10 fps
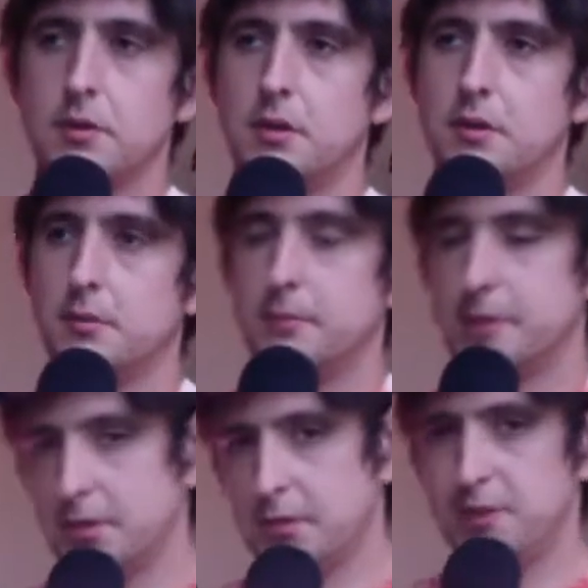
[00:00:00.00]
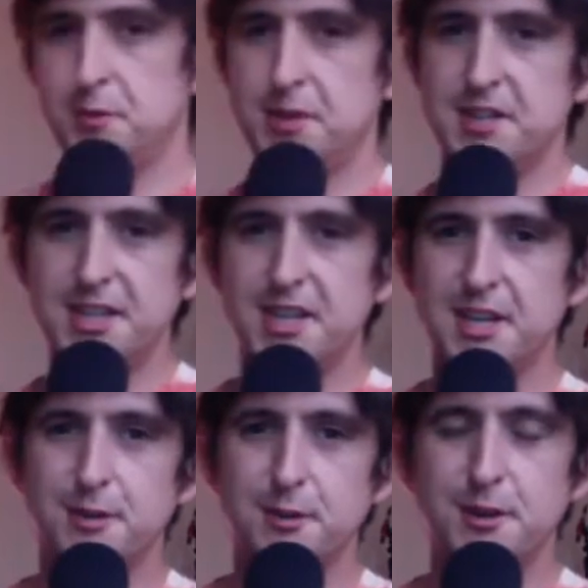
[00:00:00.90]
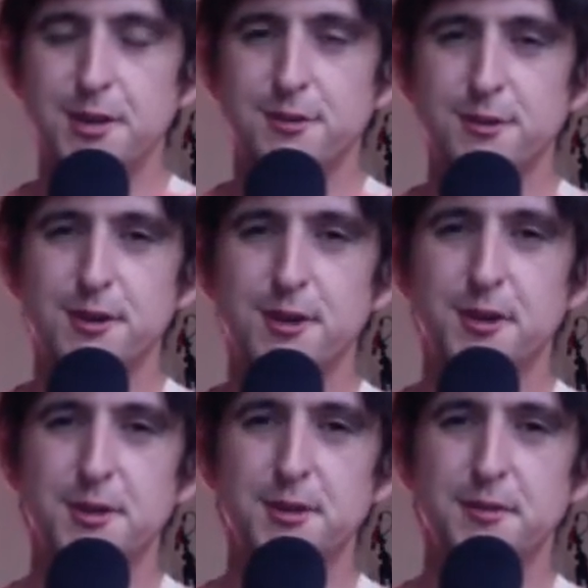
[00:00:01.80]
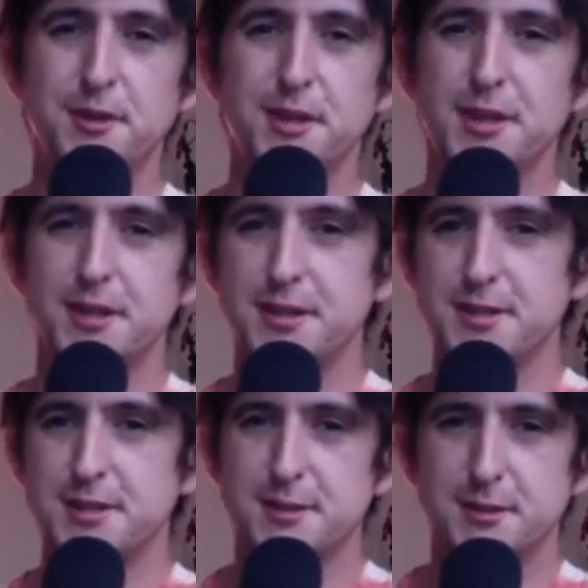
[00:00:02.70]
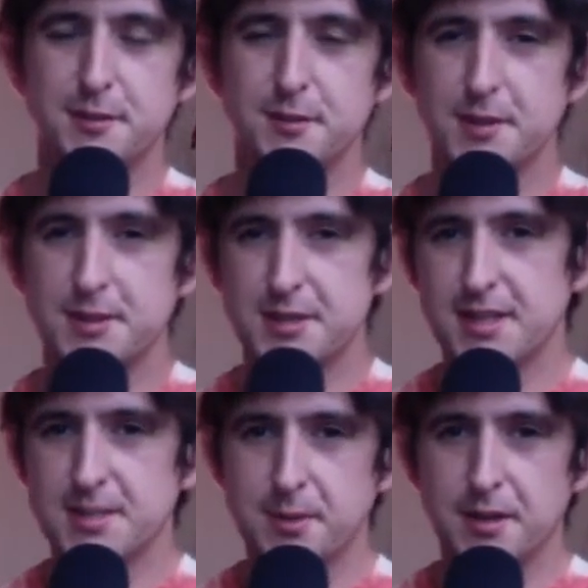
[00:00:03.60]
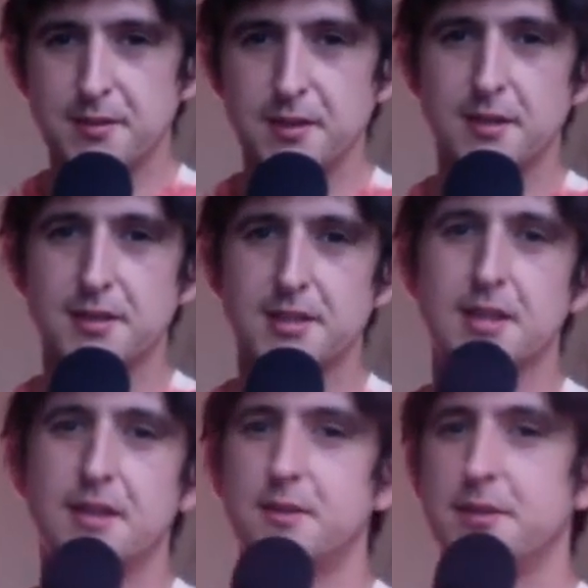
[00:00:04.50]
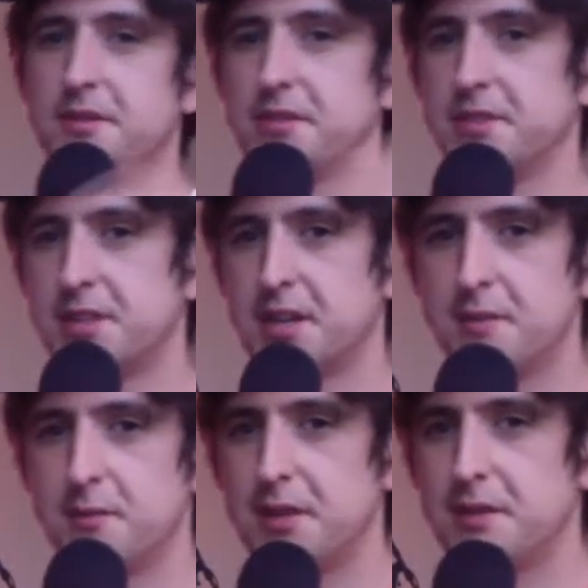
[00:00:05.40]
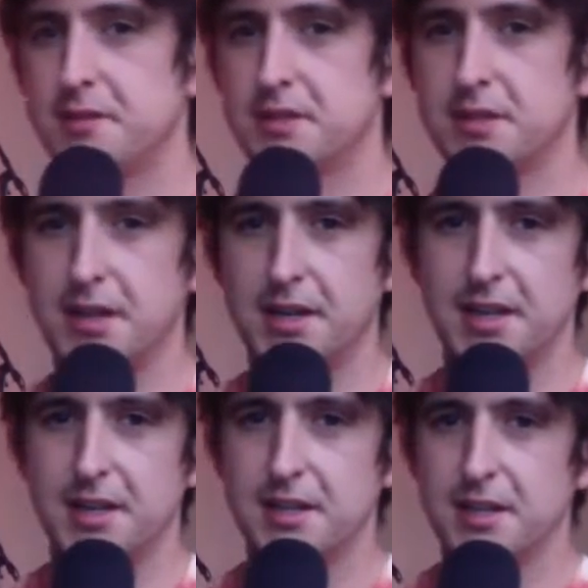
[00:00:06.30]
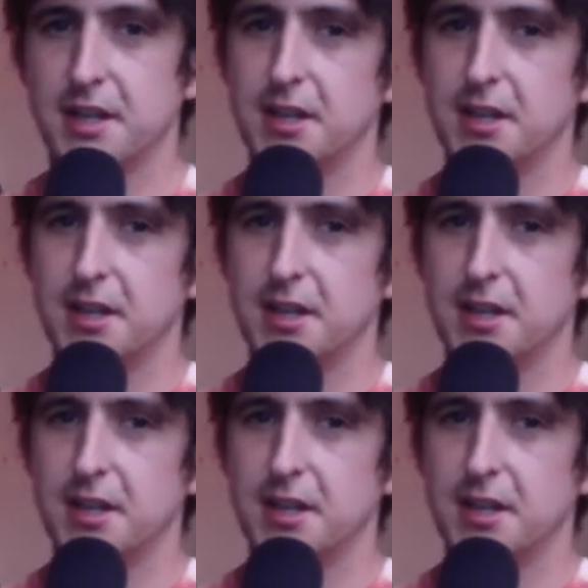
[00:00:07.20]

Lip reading: Oh, my God, we did it. We worked through the whole of this sort of intense part of the lockdown or whatever, second wave aside.